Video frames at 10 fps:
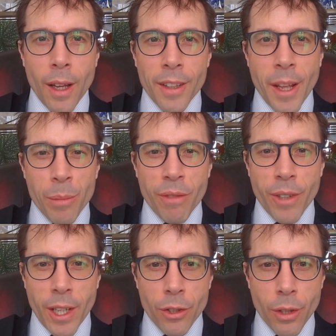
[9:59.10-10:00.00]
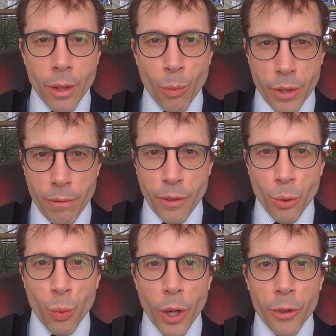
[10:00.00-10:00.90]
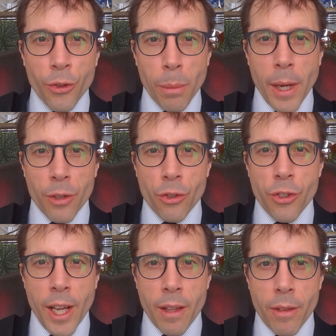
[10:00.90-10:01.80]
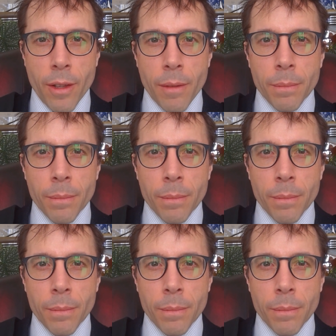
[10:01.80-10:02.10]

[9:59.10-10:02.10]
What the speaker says: Let me finish with a few words about death.